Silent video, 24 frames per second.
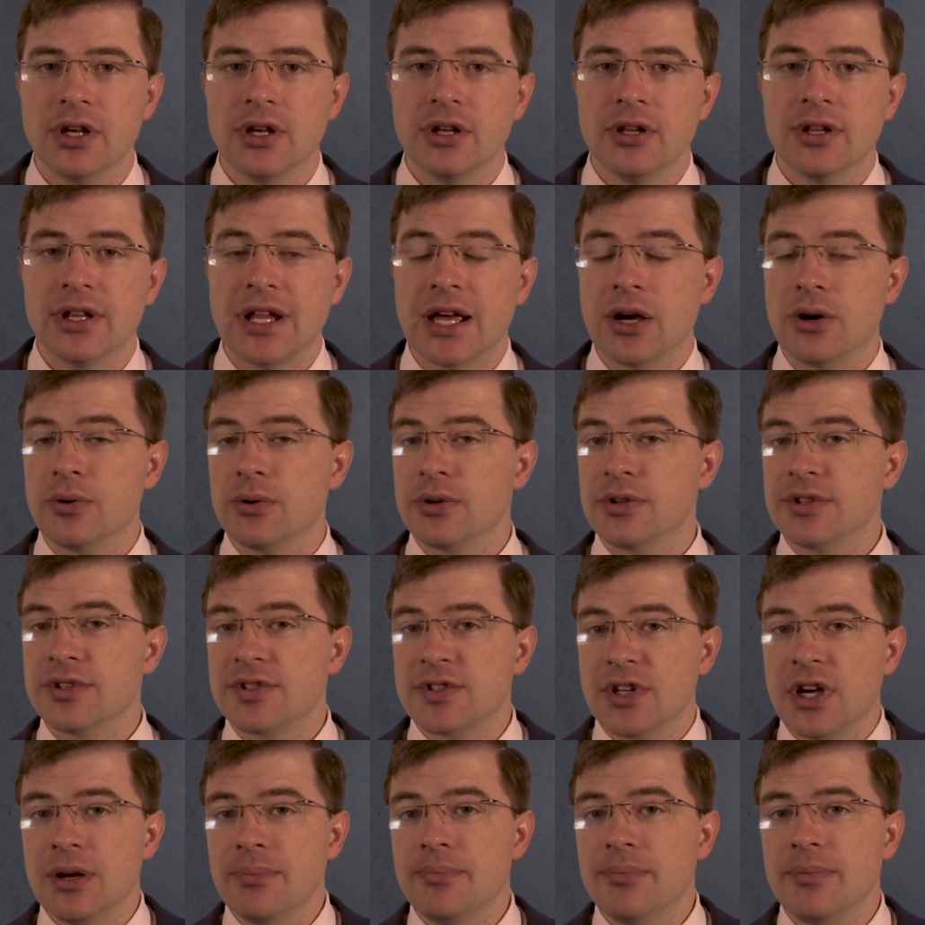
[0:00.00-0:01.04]
Now,
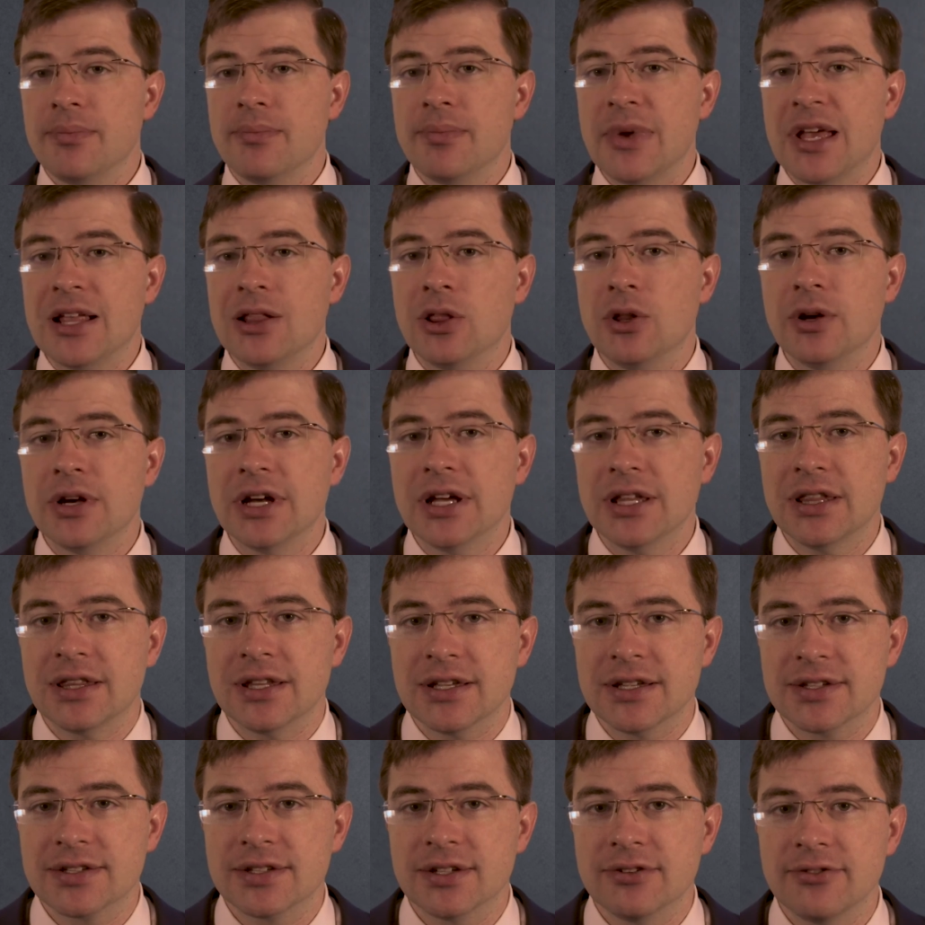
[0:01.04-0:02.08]
some may look at
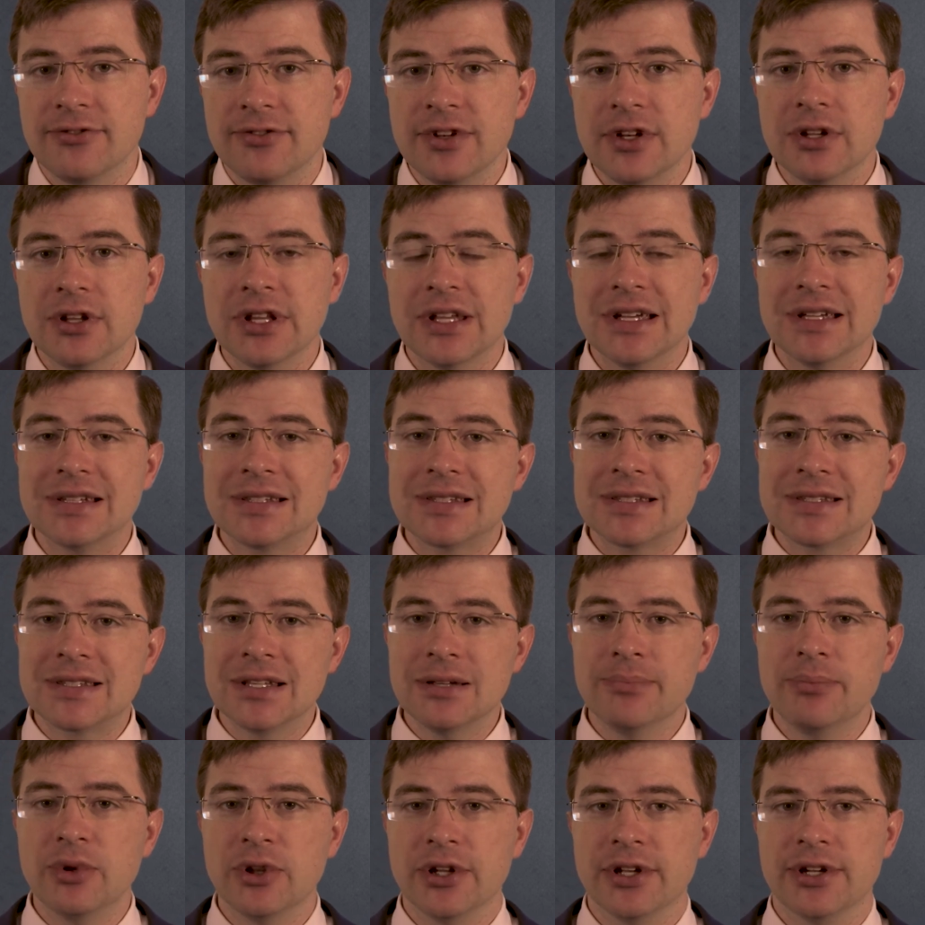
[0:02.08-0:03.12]
this and feel it's
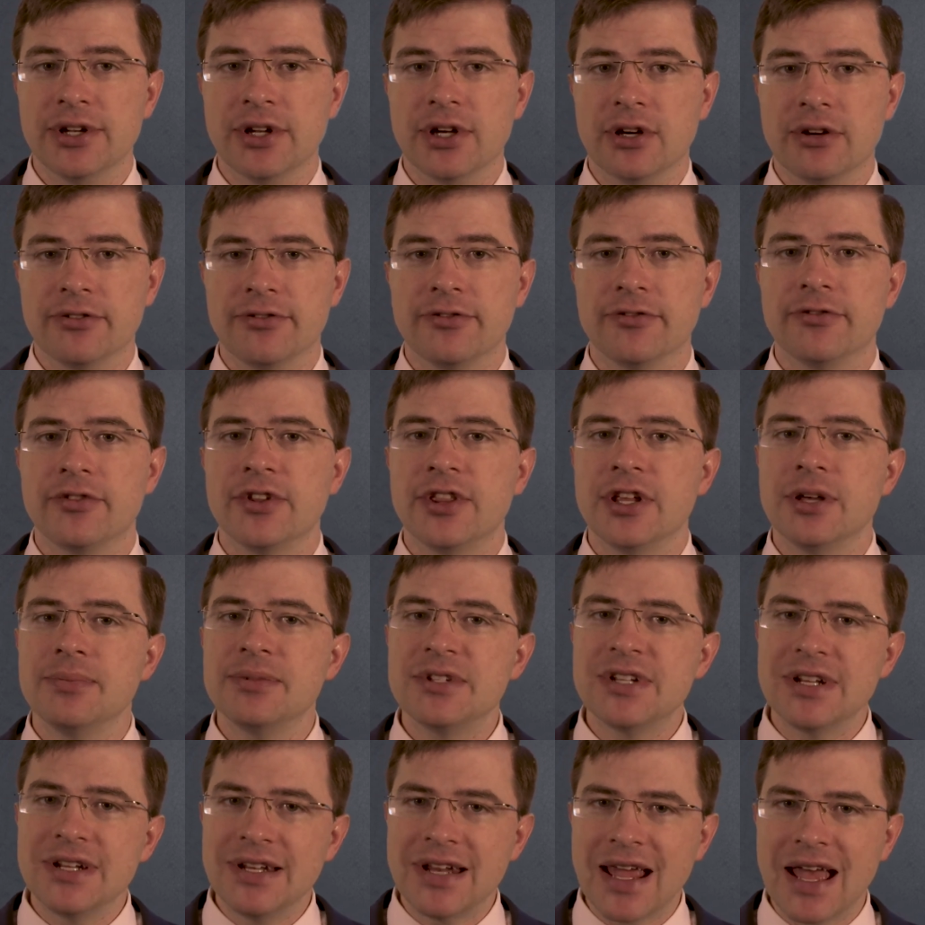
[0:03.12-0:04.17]
simple enough for them
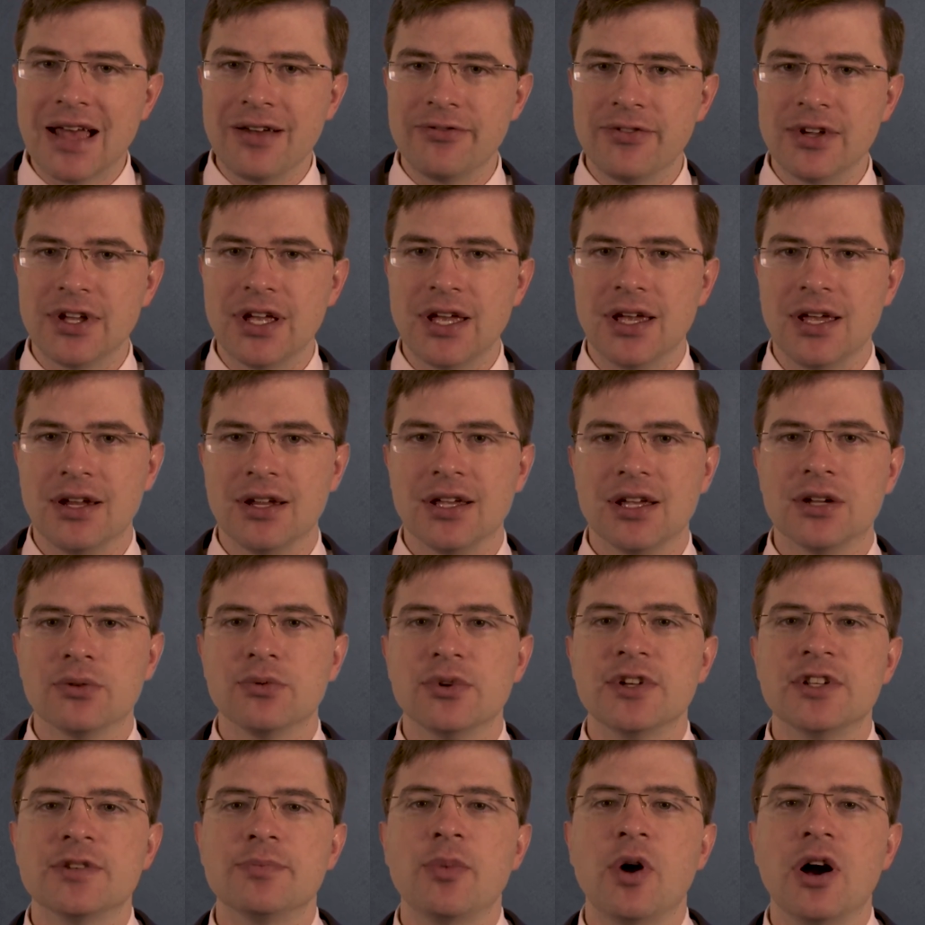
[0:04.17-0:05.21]
to navigate and
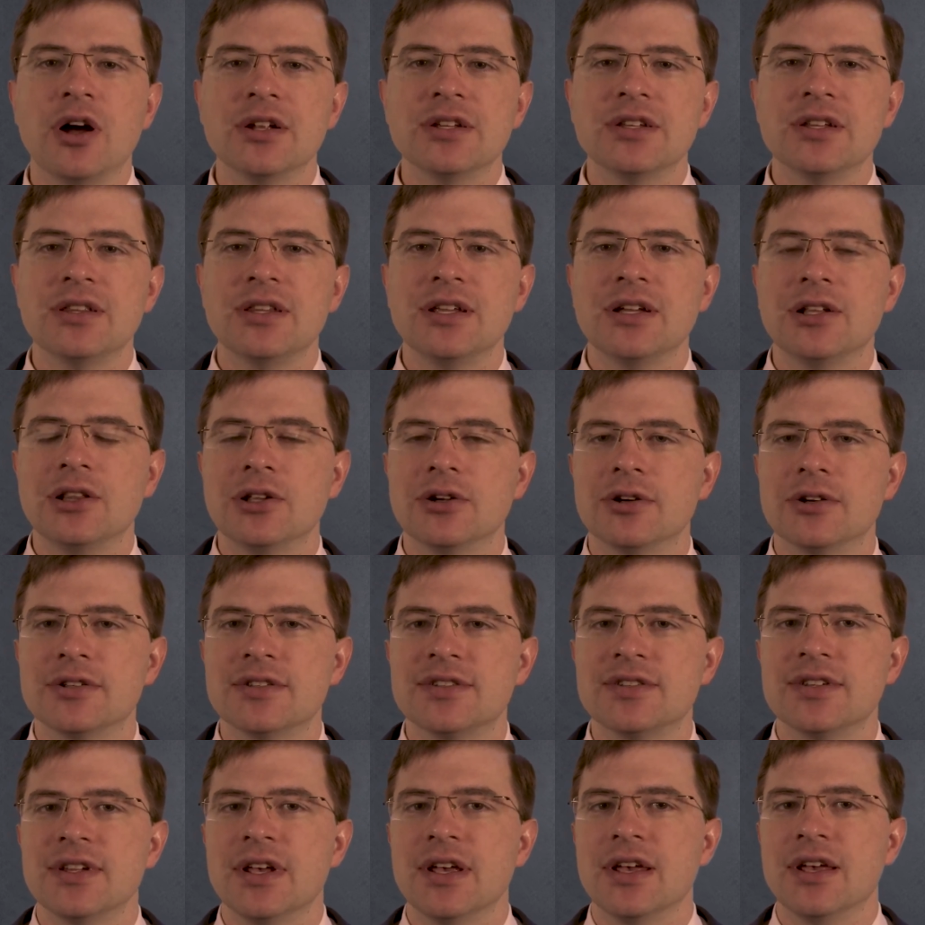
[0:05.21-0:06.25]
respond to the
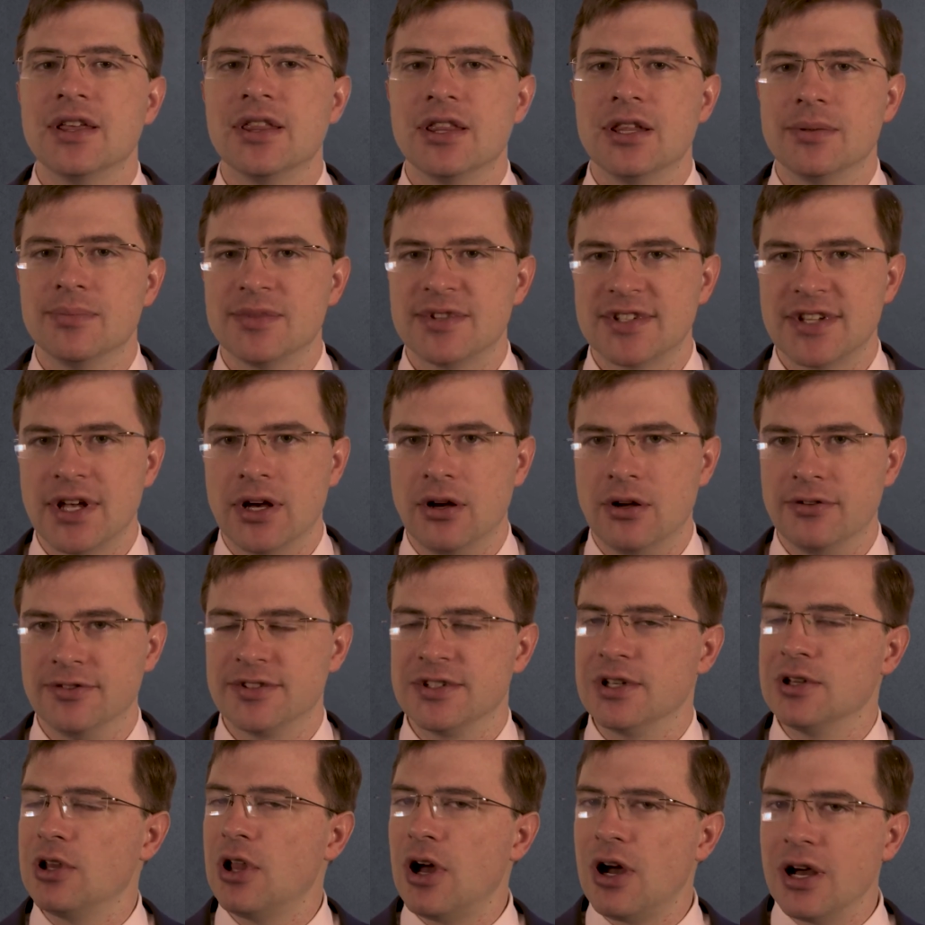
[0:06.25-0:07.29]
alerts themselves,
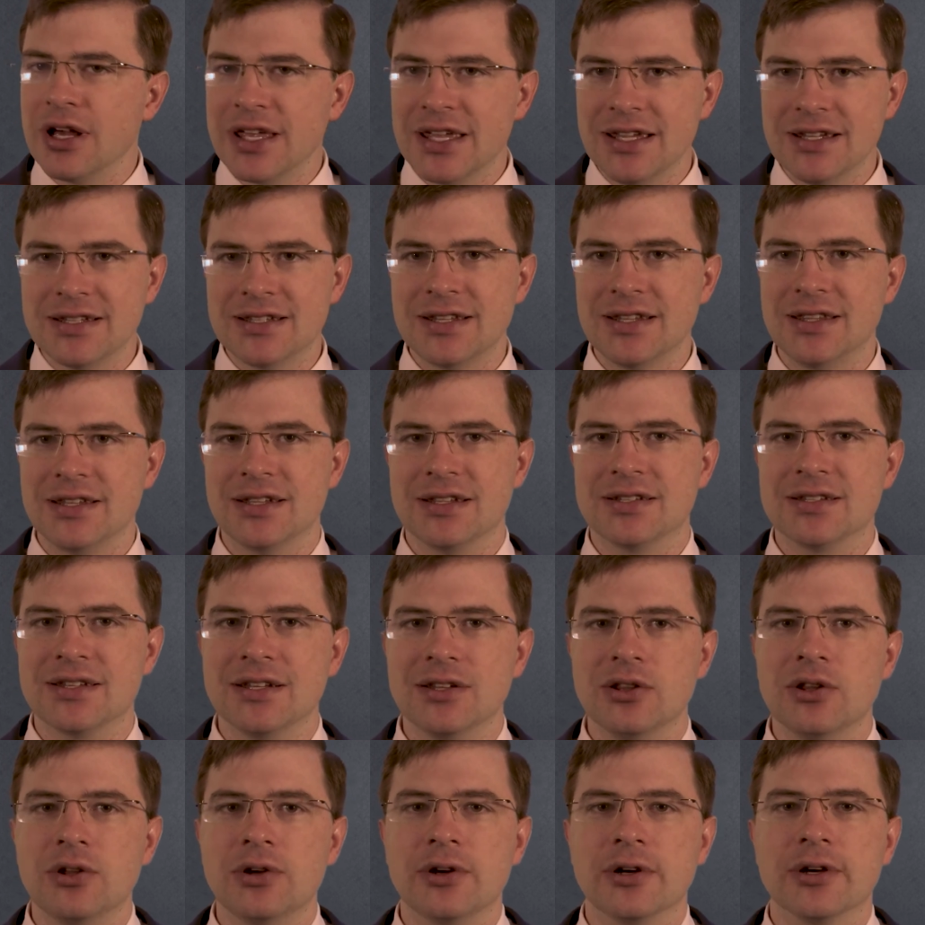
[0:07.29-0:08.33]
to log into this
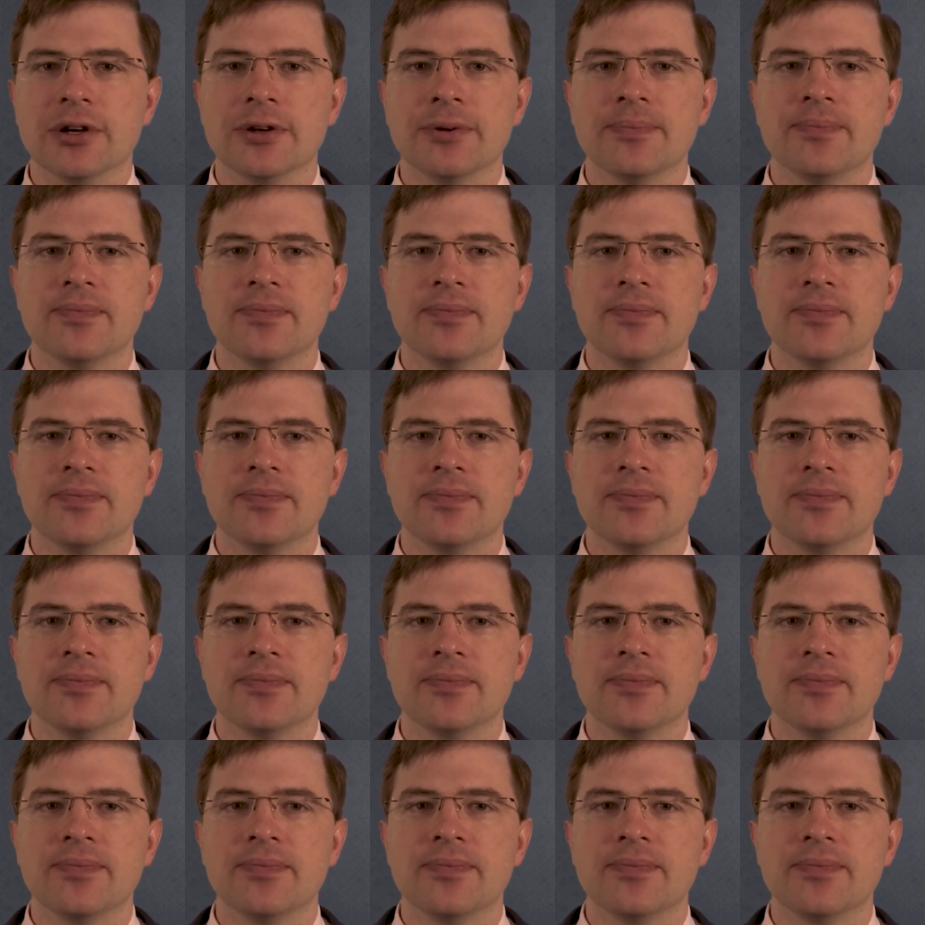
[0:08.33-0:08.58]
and look.